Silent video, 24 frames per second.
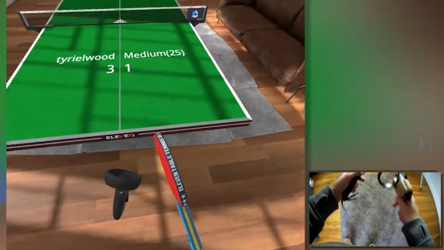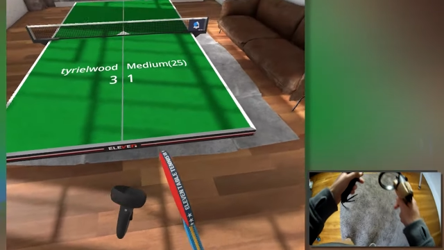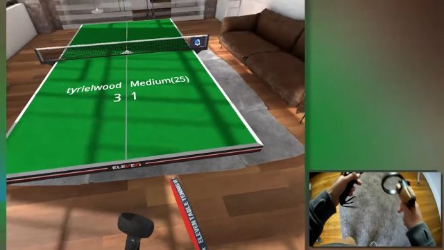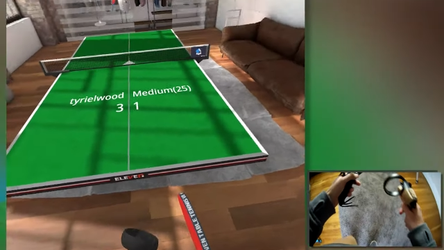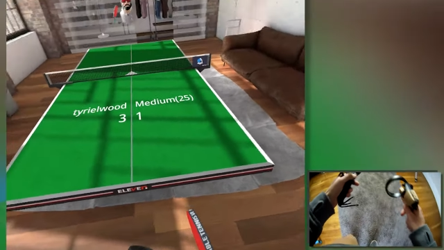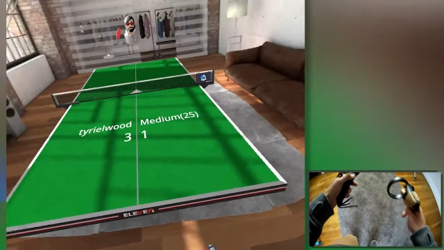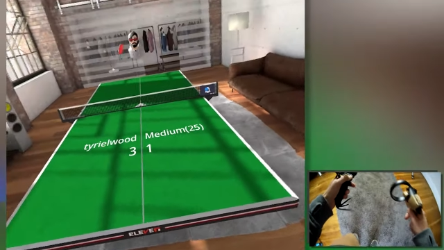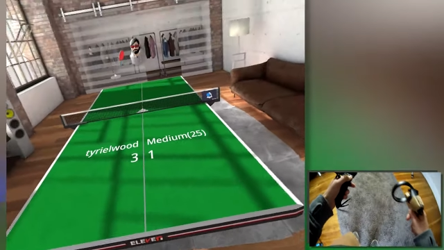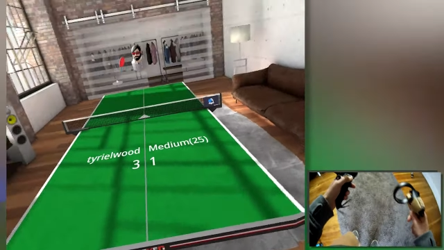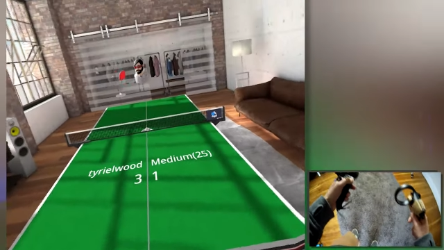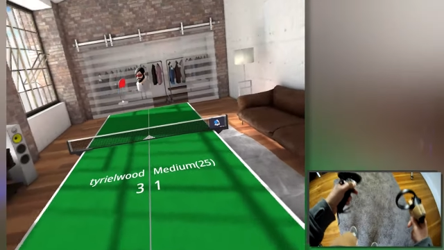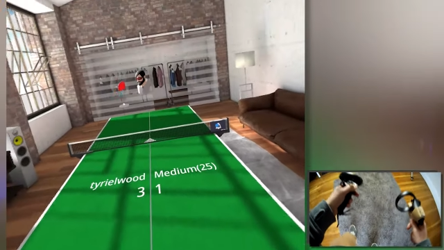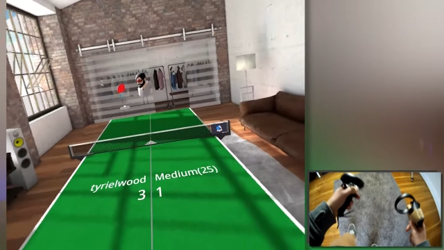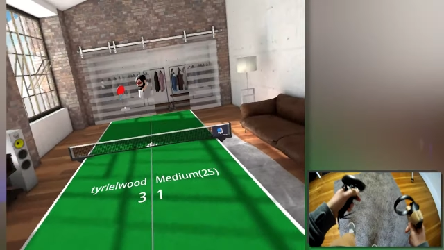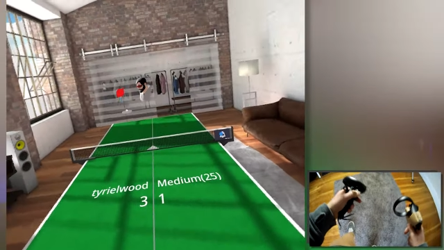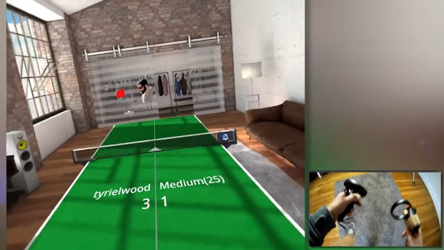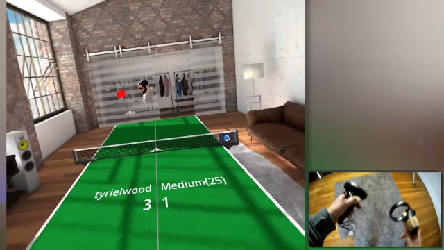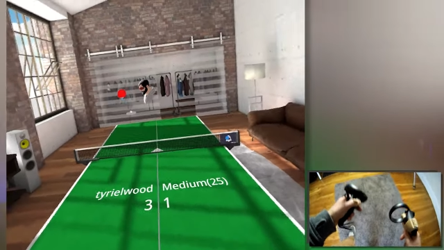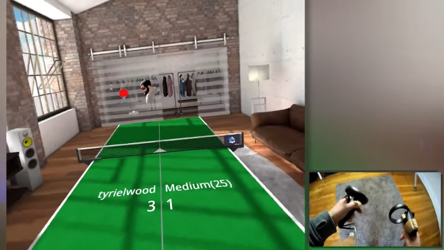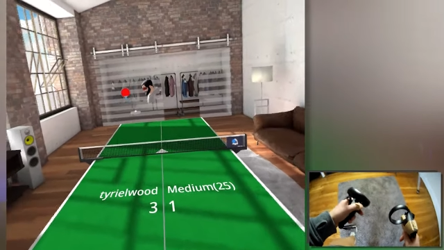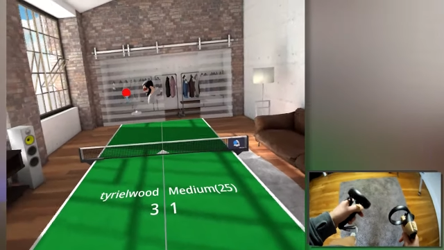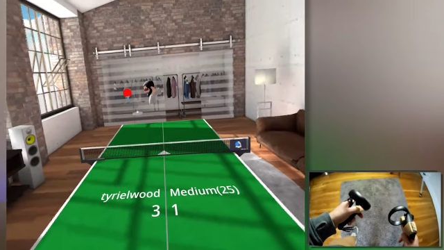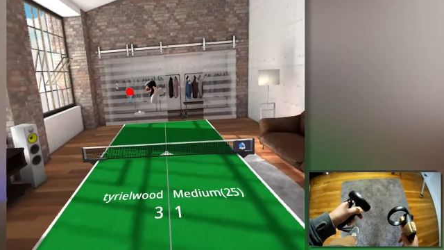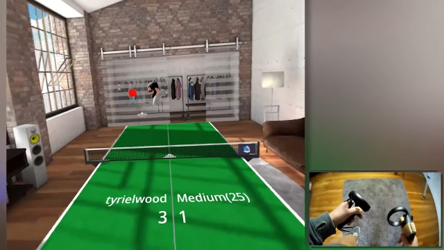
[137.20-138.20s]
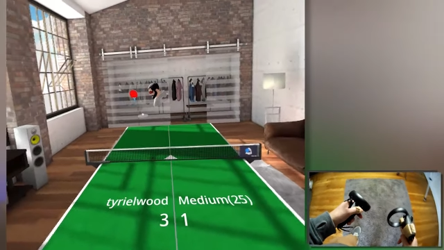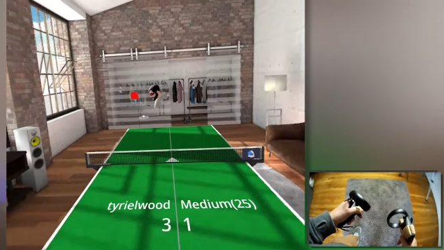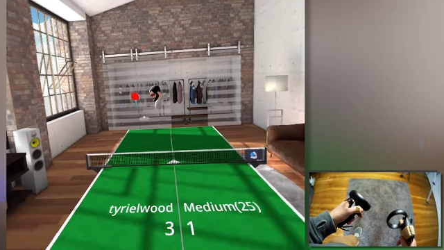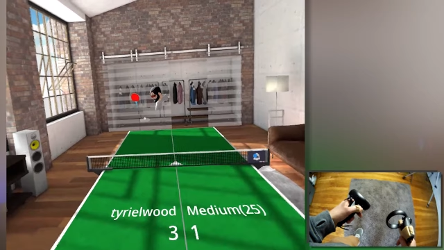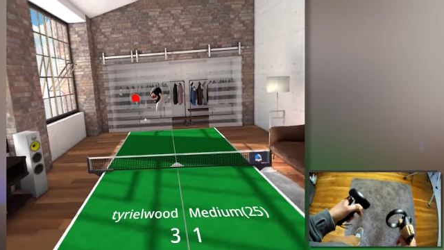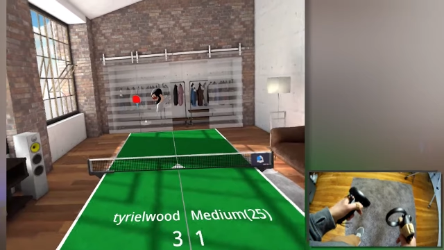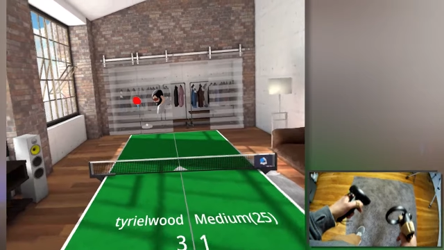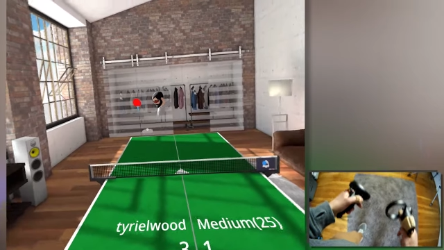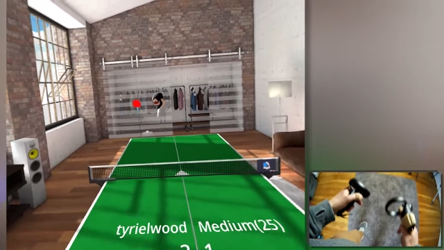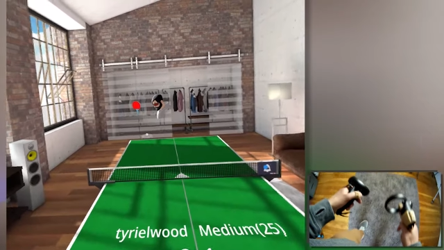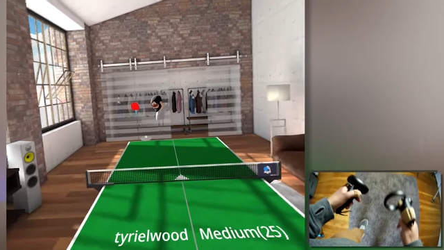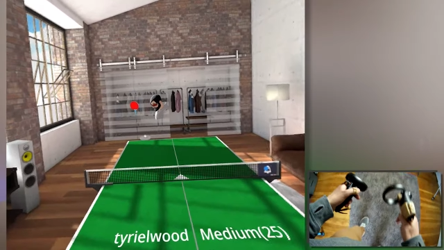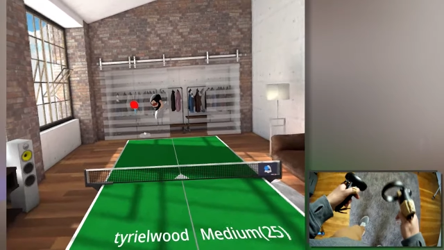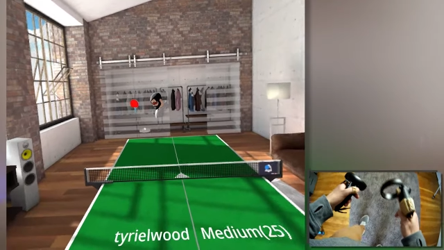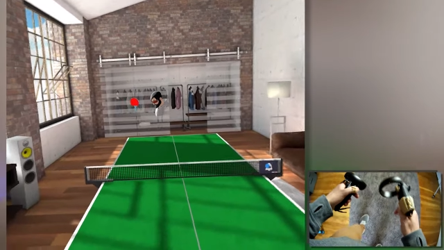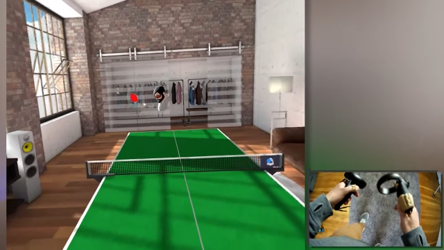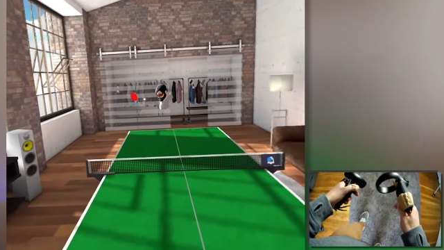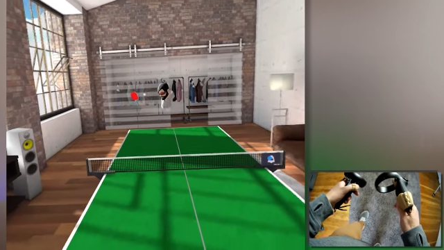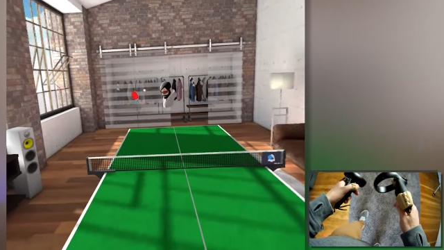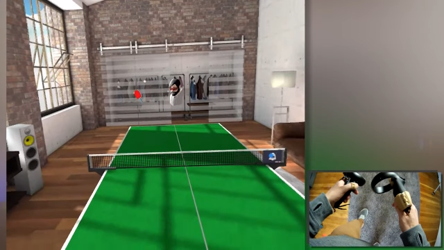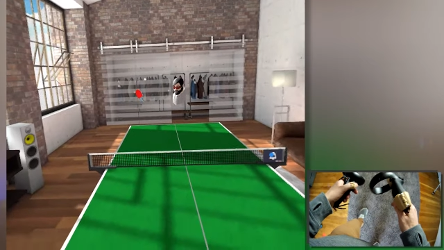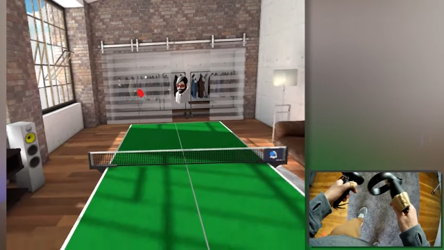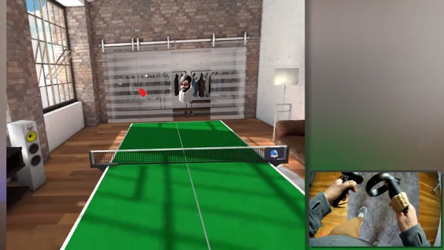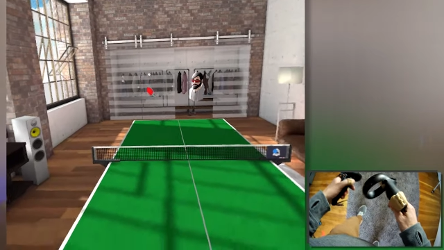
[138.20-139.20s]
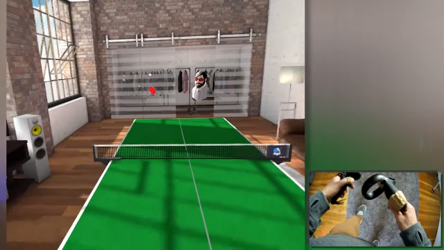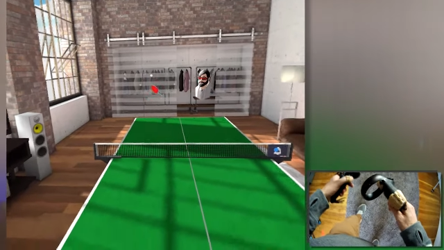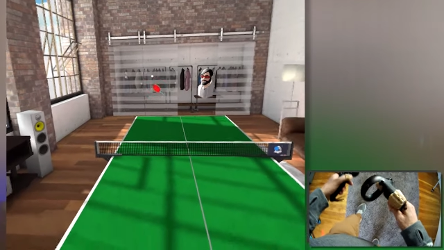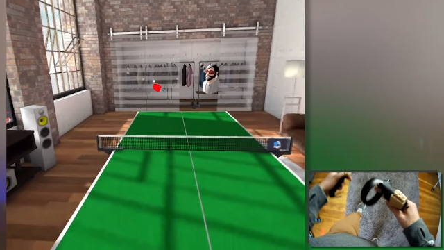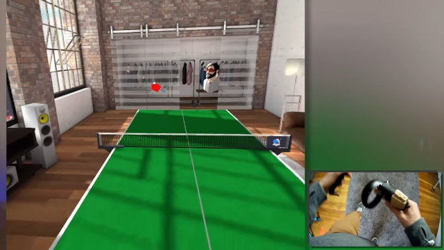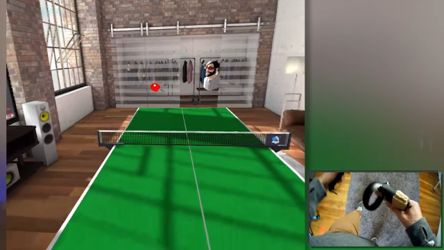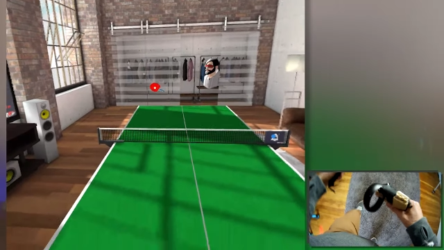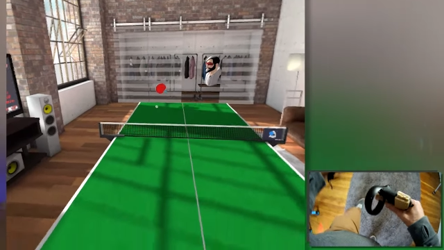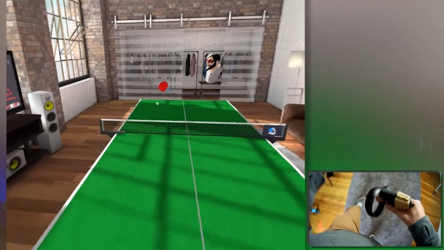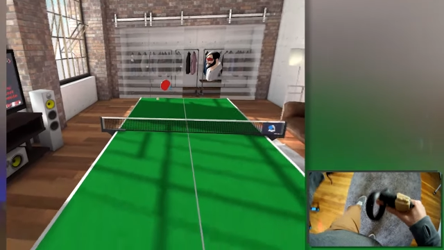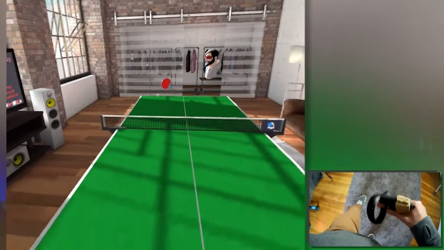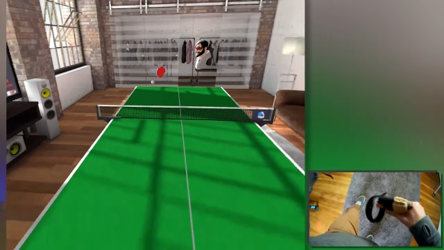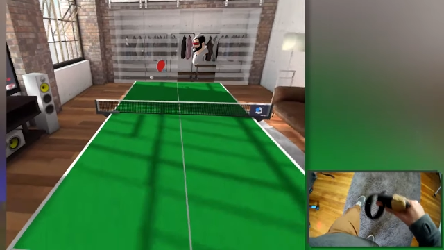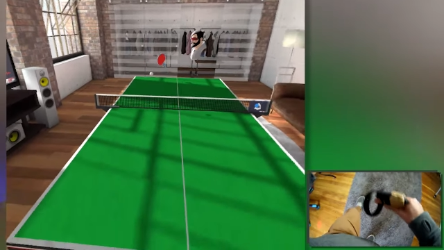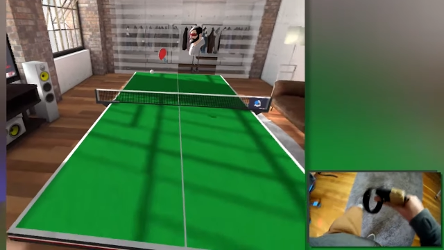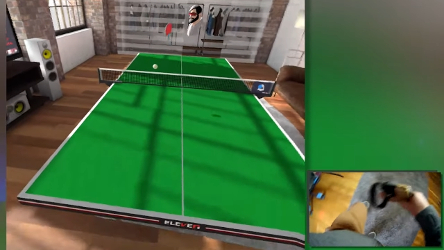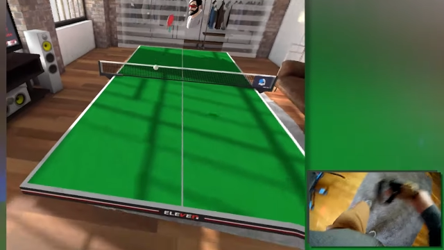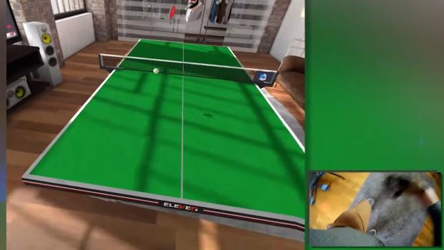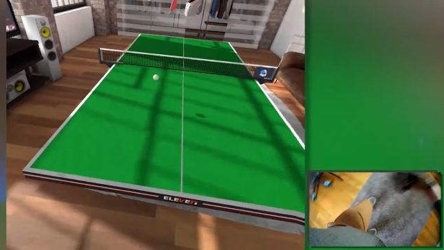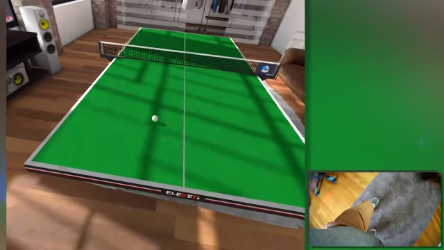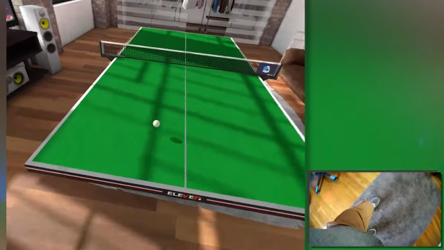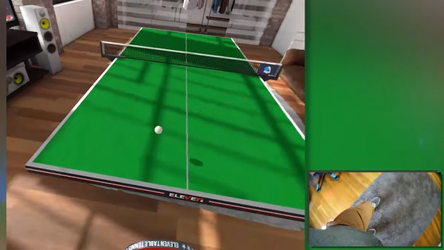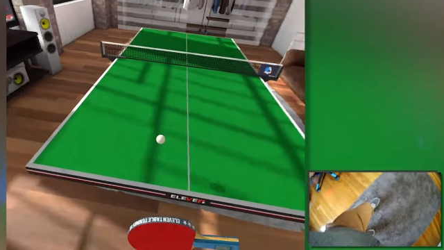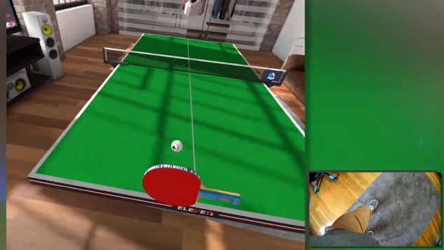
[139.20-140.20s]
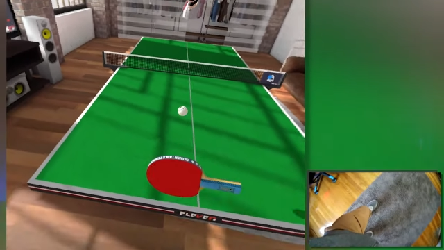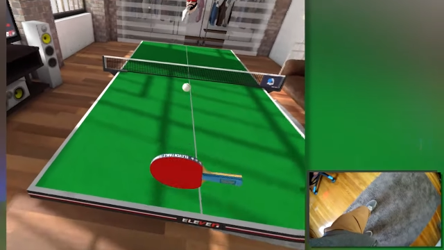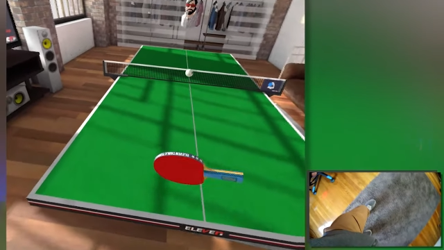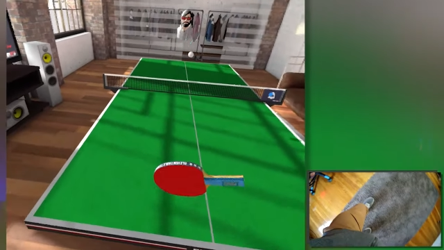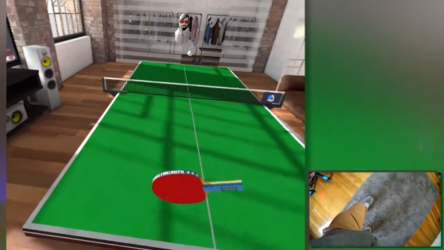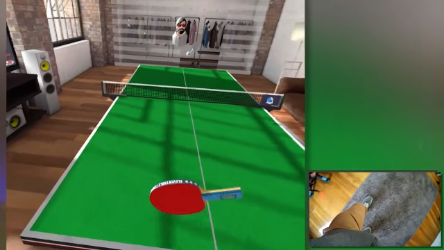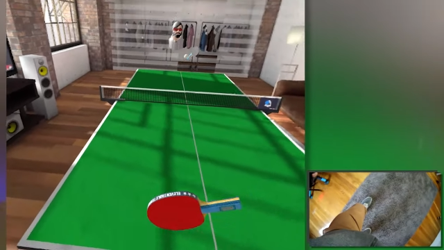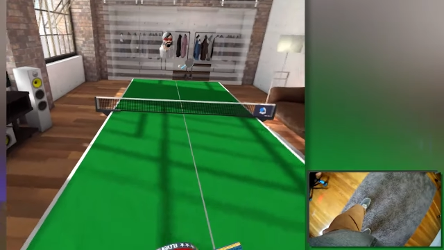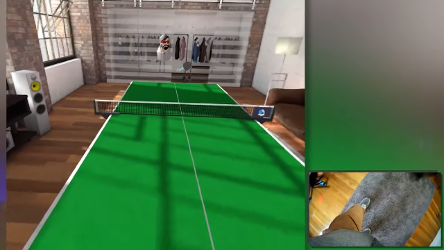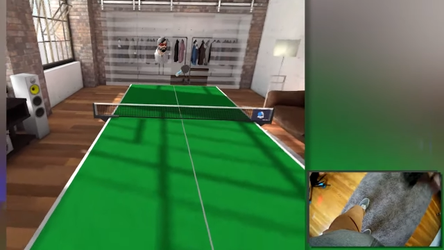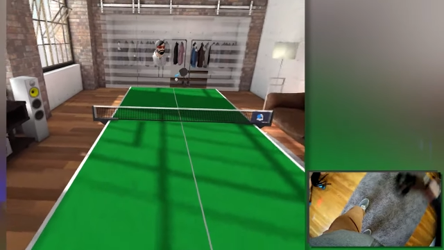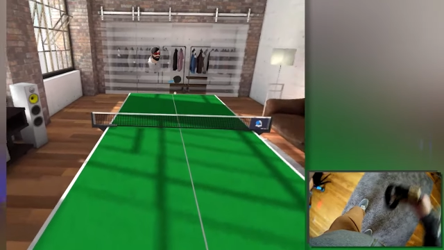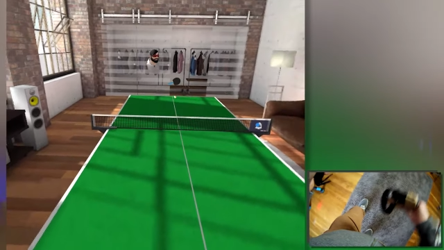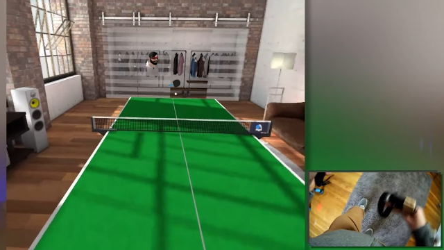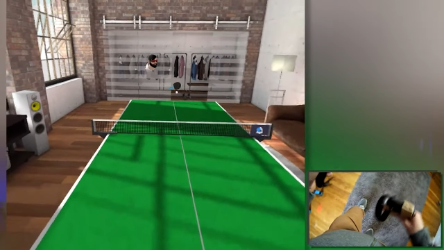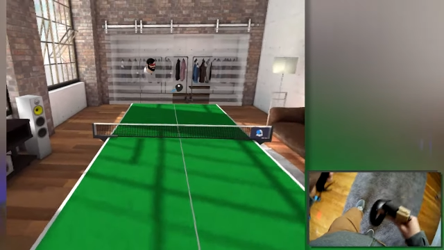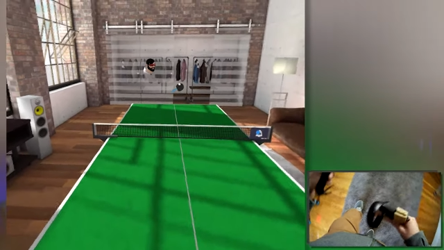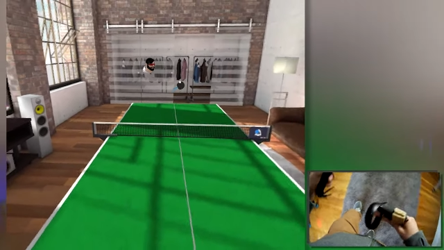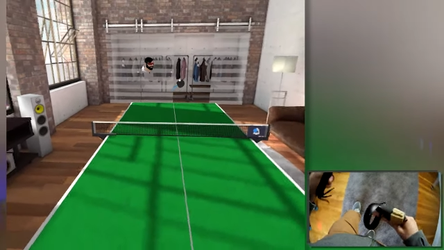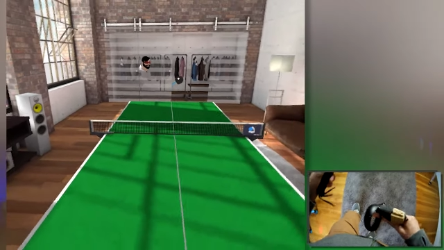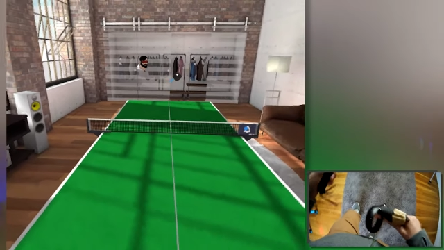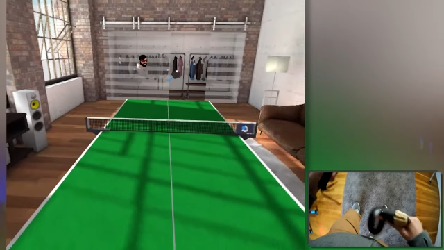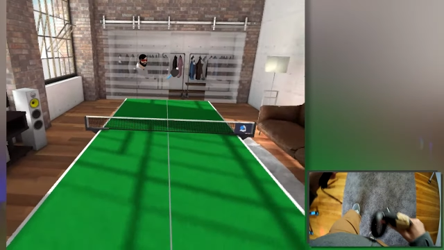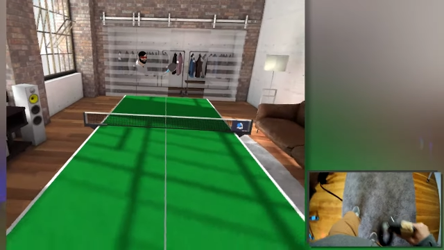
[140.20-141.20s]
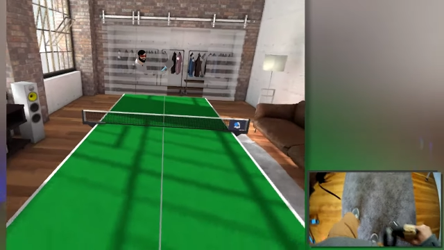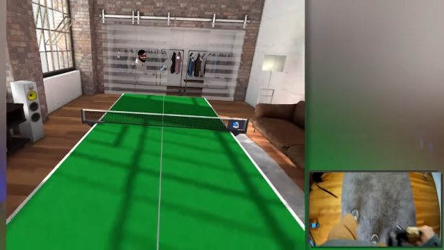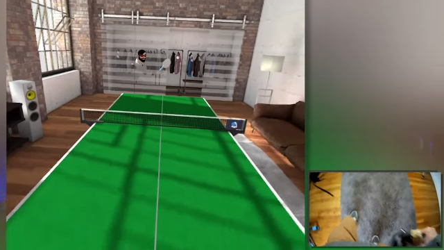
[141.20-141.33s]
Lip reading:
Nobody's mouth can be seen.